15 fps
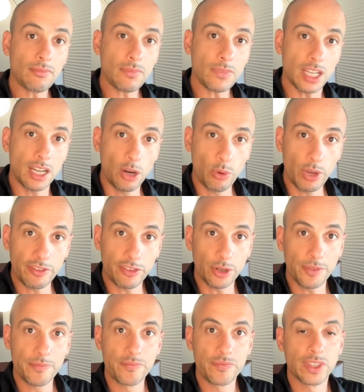
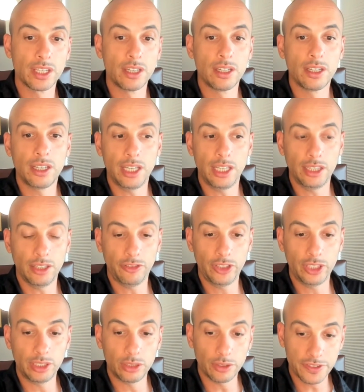However, in the
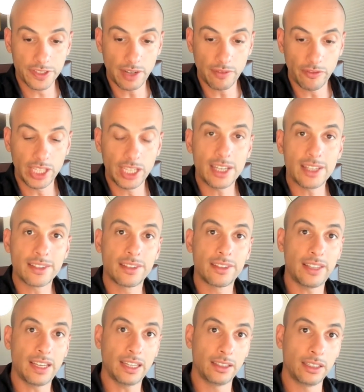field of something as
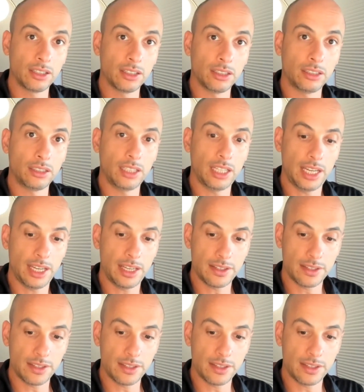technical as